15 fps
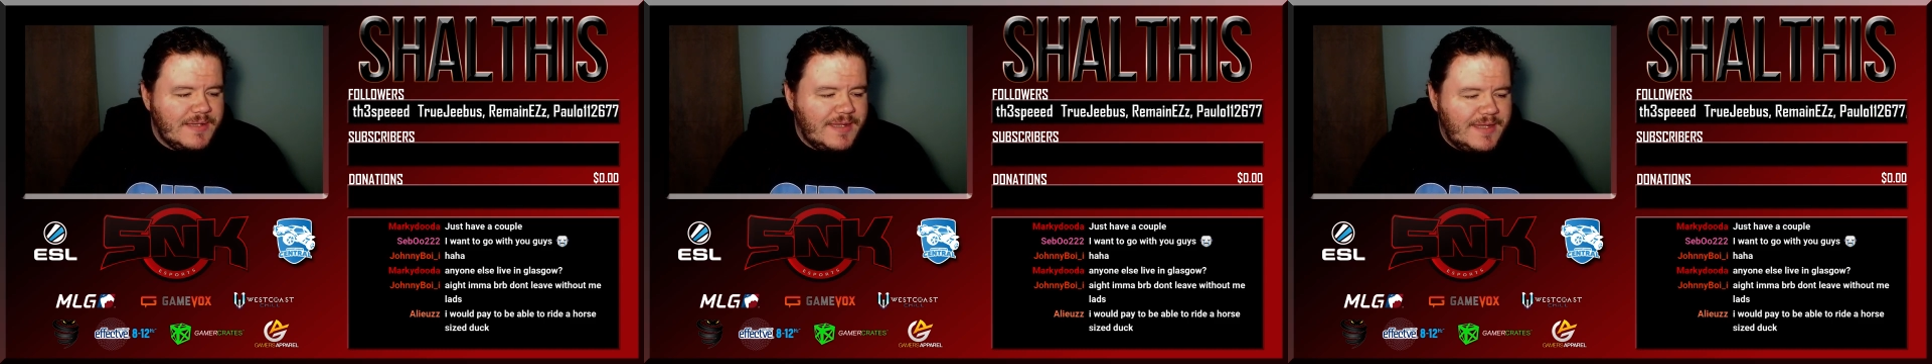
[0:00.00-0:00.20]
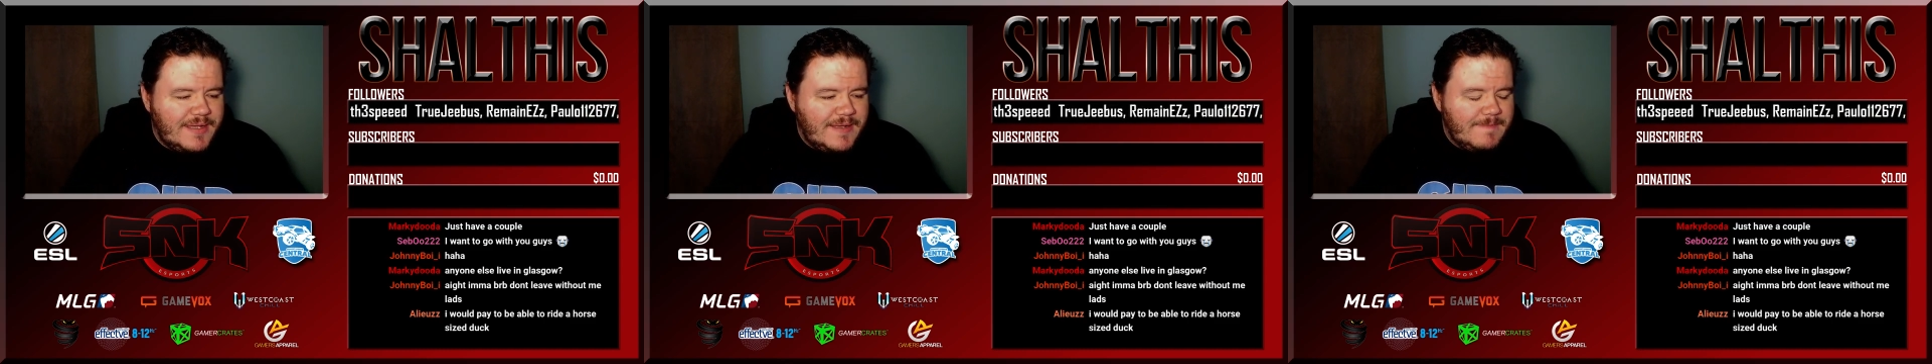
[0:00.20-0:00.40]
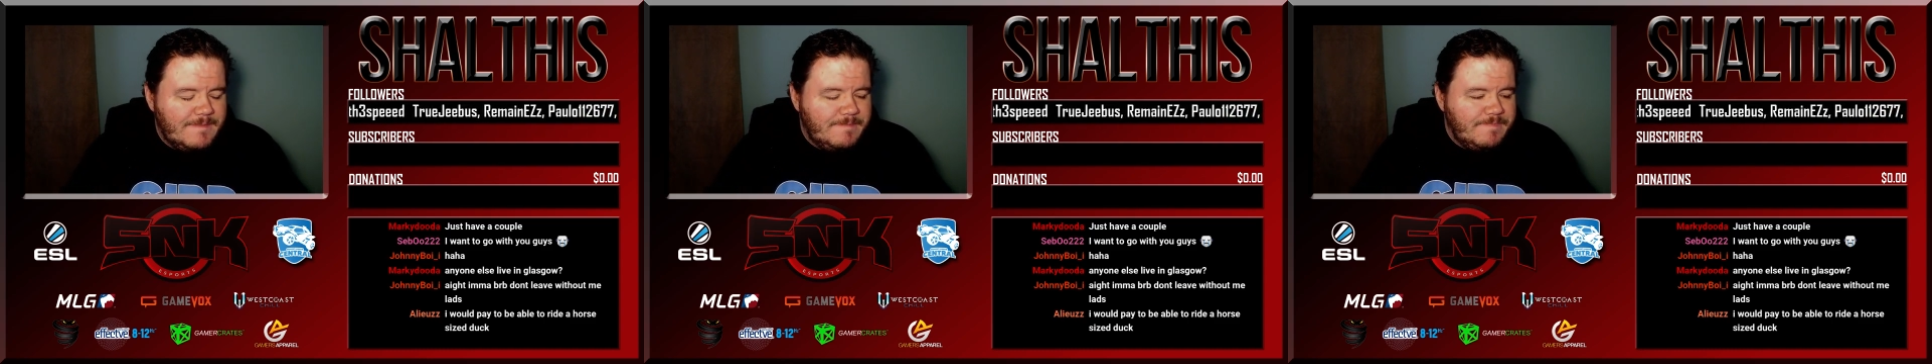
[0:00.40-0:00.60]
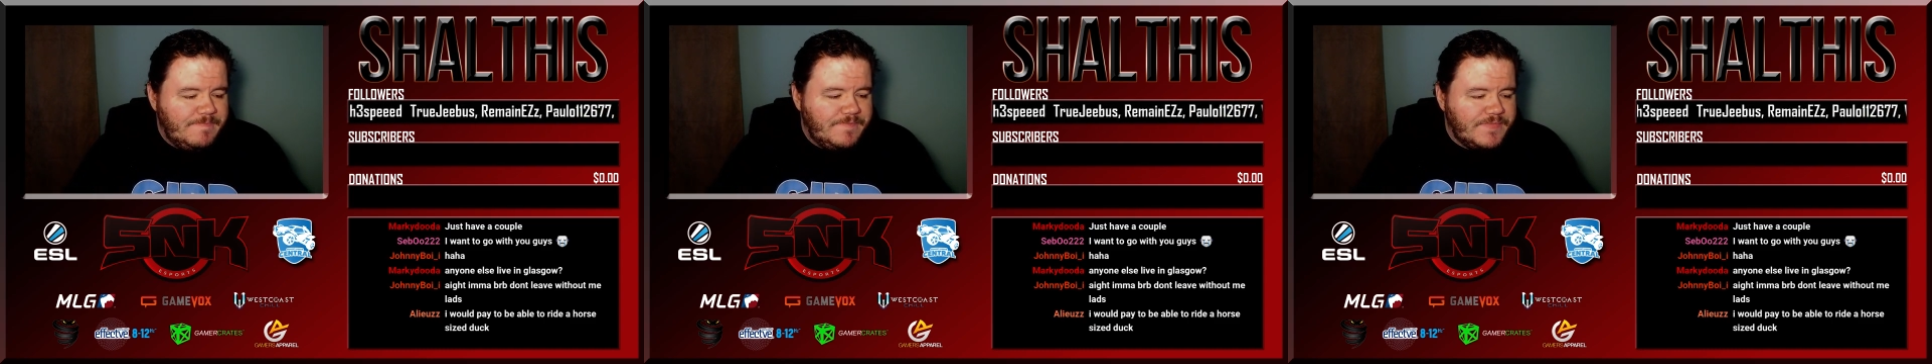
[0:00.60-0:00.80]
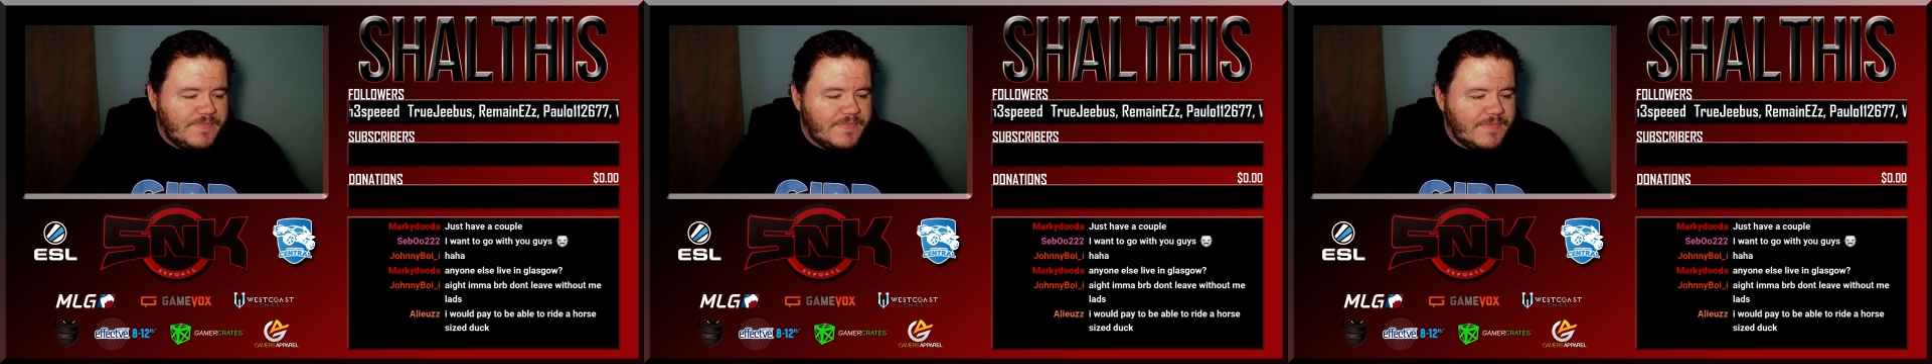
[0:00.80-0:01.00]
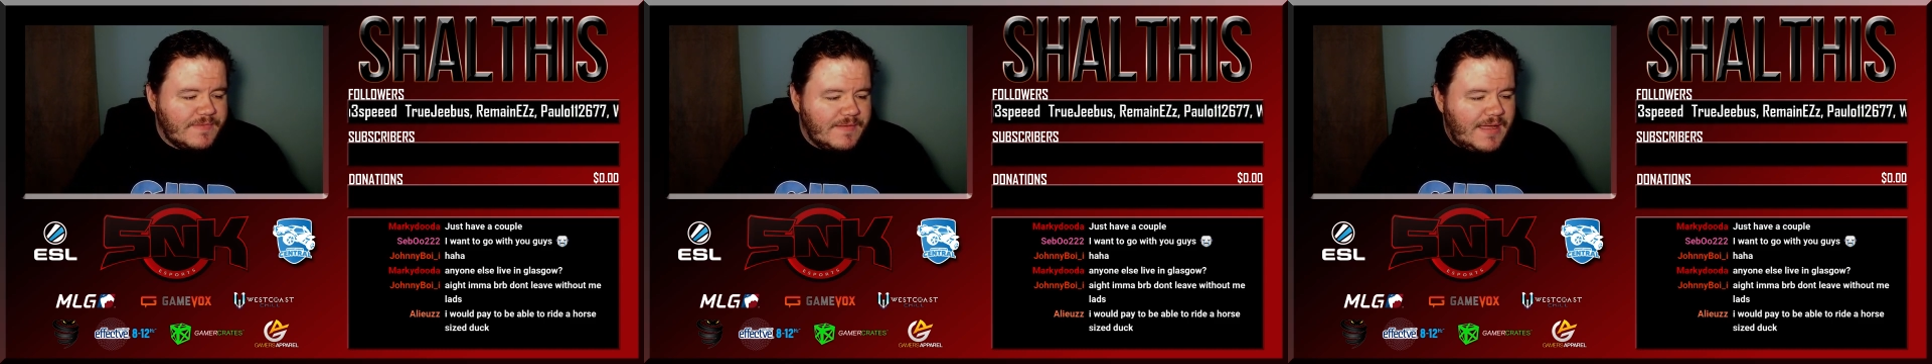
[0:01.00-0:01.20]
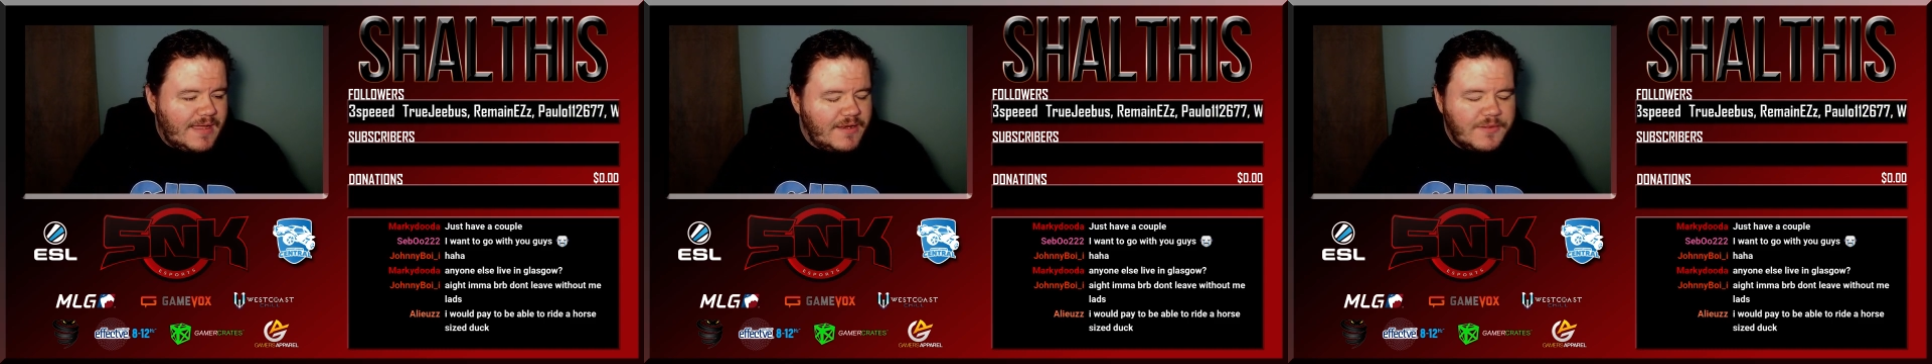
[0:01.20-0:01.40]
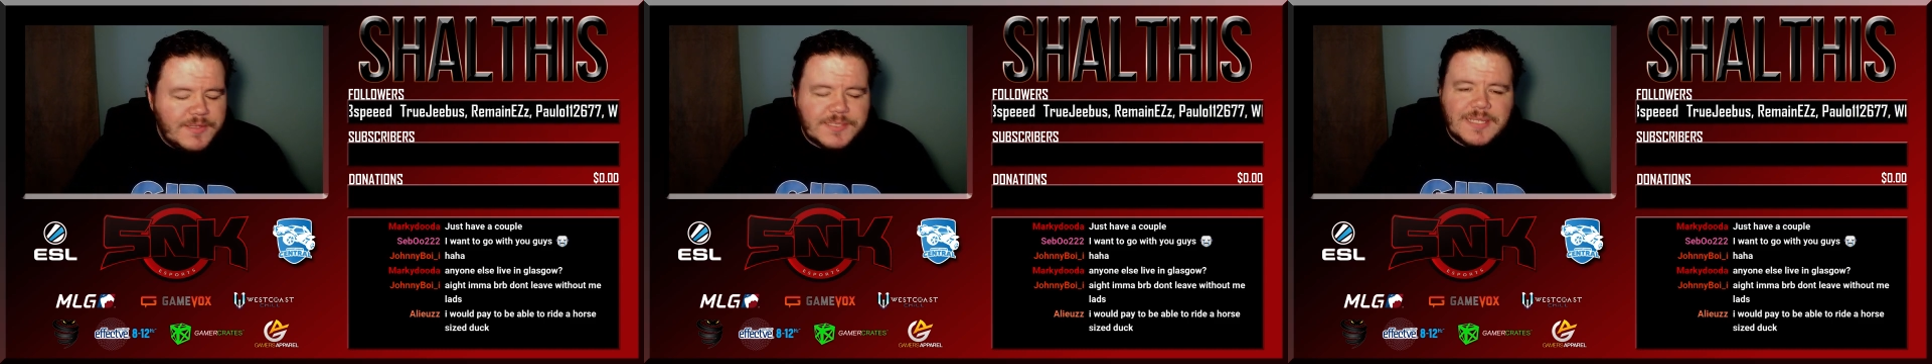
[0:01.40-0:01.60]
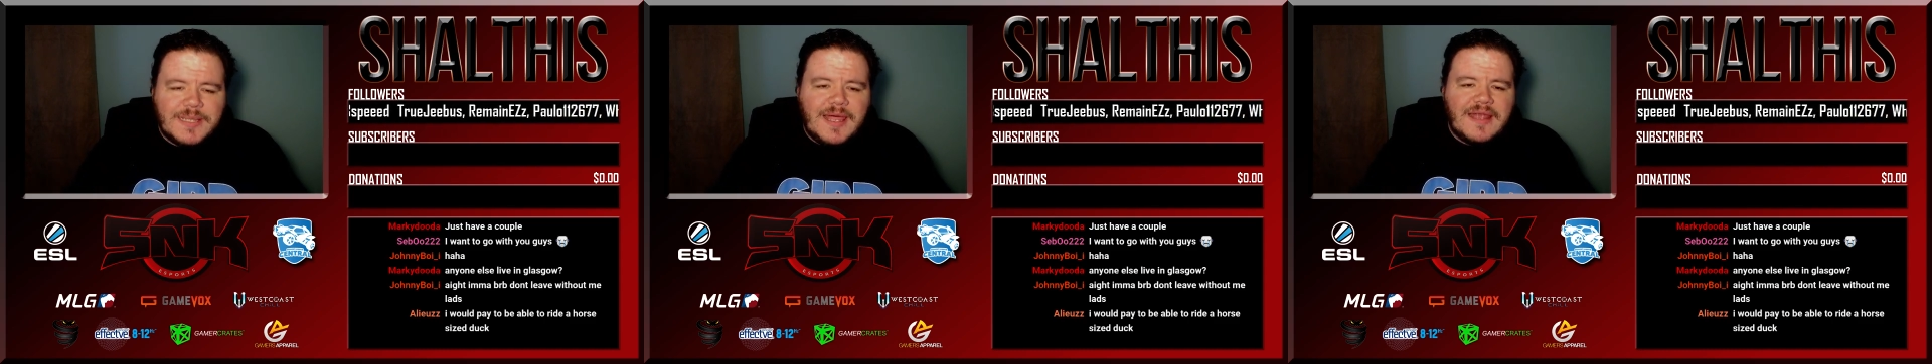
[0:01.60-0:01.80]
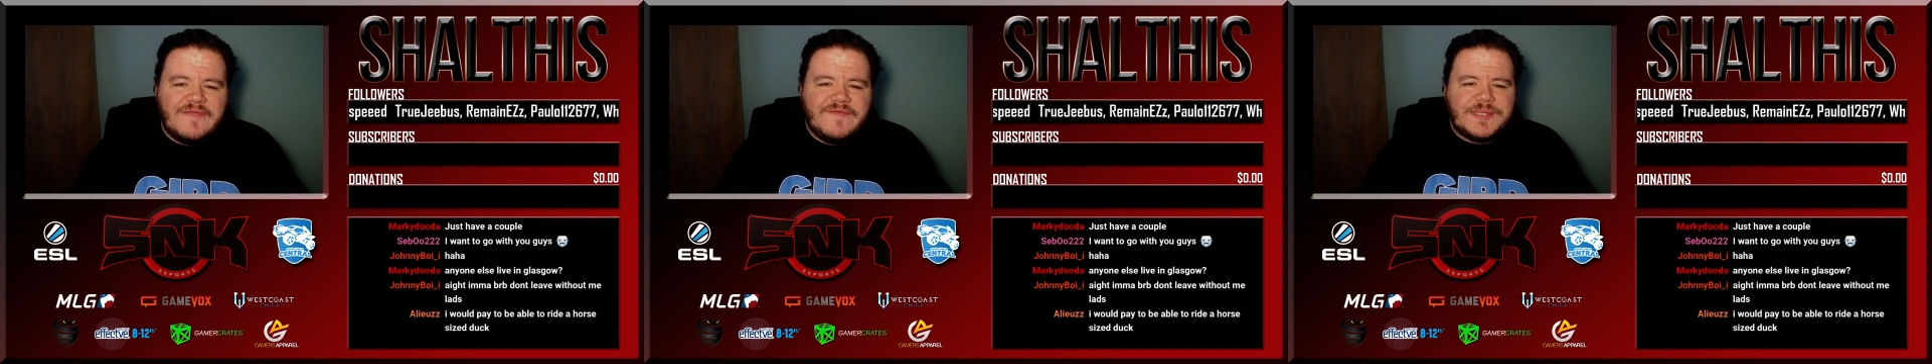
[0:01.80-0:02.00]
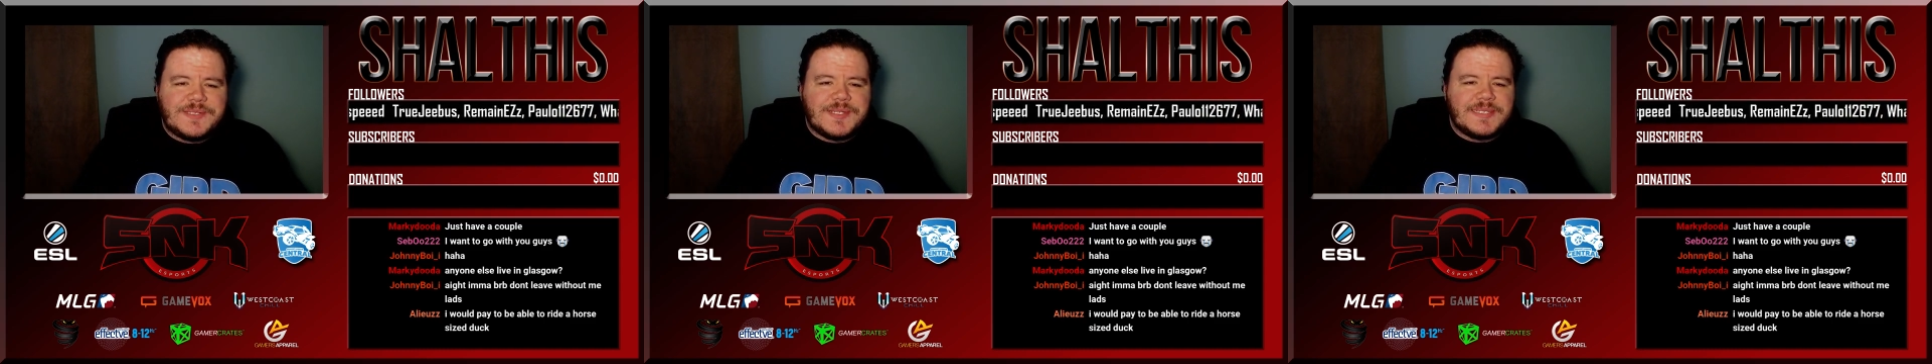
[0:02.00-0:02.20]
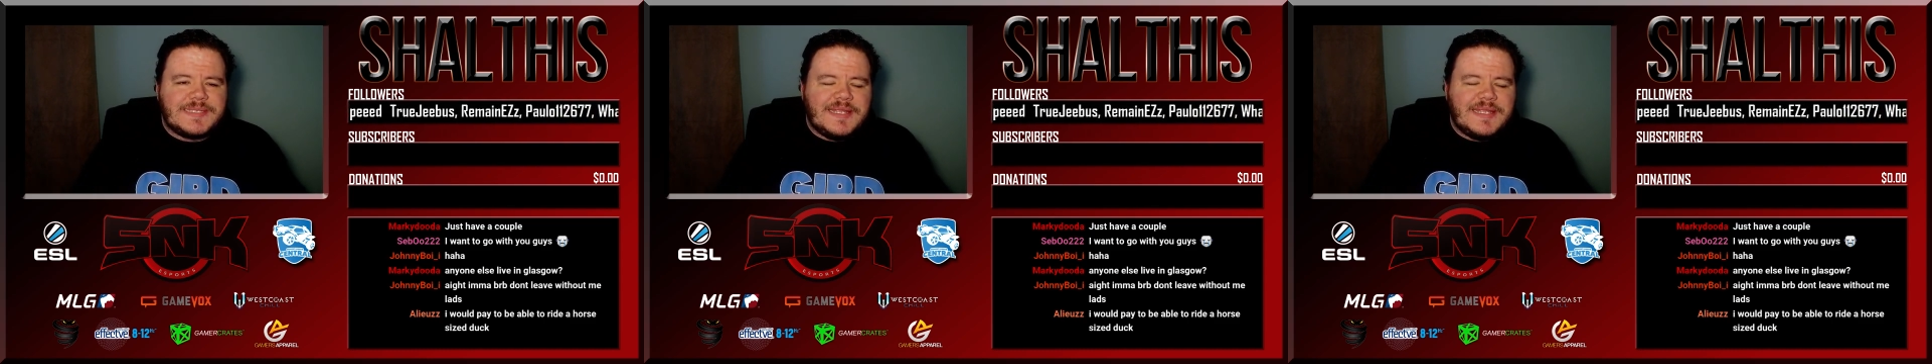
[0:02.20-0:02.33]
I know there's a lot of interest,